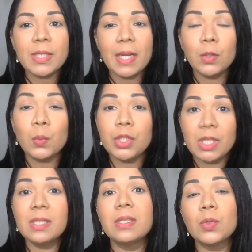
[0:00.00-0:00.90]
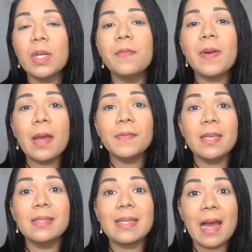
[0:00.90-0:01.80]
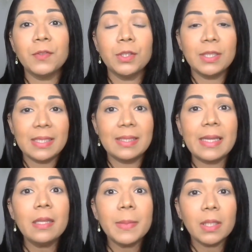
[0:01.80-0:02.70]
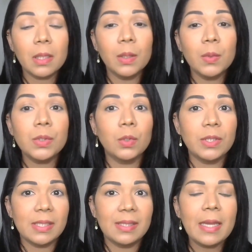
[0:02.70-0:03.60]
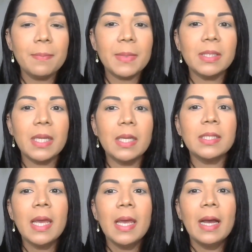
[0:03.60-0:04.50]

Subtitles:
date, which is 25 days after the statement close or the statement date,